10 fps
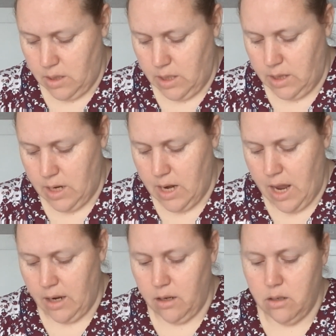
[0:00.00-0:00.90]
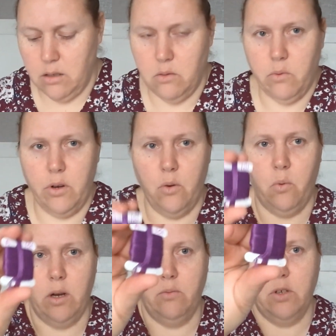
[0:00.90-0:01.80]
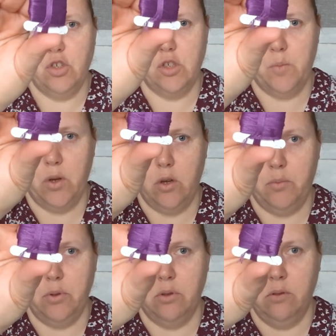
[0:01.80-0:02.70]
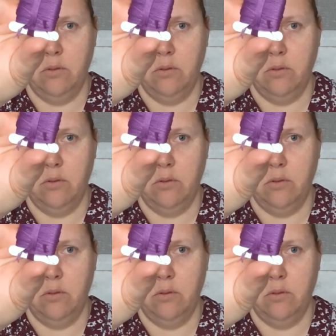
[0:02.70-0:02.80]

And then Anchor 101, which is purple.